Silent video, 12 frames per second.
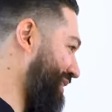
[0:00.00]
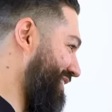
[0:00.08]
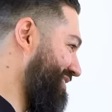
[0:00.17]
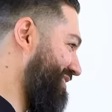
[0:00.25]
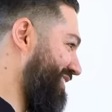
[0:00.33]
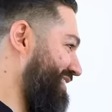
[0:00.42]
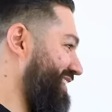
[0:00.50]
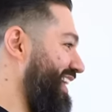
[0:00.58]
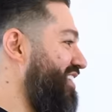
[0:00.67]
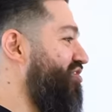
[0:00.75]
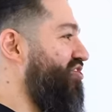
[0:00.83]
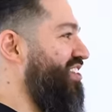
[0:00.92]
but yeah, it's, it's sure.
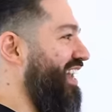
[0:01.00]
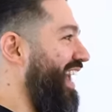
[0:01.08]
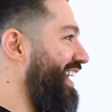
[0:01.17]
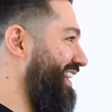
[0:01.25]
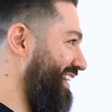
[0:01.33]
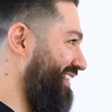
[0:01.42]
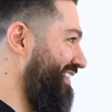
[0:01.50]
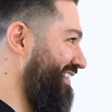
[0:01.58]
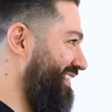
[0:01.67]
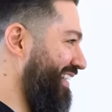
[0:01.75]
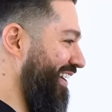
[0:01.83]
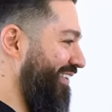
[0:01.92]
an interesting idea.
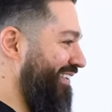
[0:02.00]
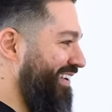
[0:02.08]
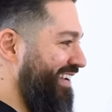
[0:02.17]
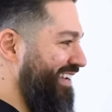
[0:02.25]
Yeah. You know,